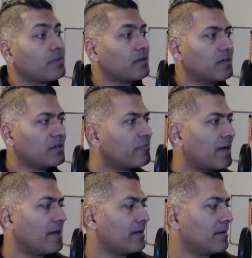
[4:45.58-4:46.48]

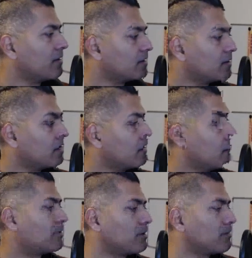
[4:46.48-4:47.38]
preserve, and it will
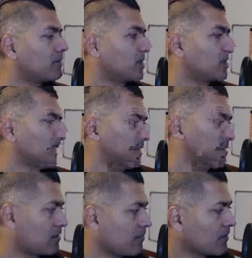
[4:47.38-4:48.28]
keep everything
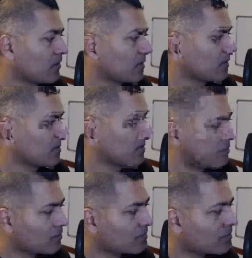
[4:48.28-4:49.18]
else. So
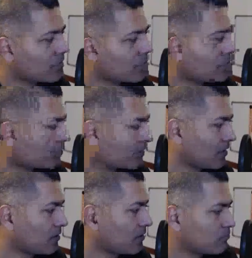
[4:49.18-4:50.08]
this is something that I
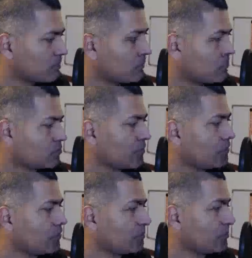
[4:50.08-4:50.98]
thought I'll, you know,
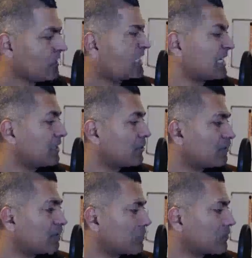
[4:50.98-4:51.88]
show you in
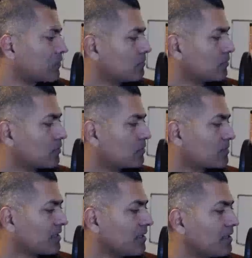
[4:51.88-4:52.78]
case you want to do
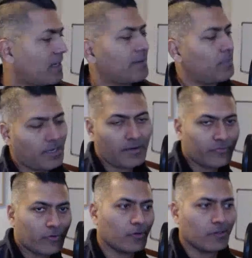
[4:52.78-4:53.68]
something. And
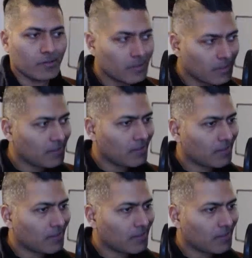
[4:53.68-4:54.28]
of course, you know,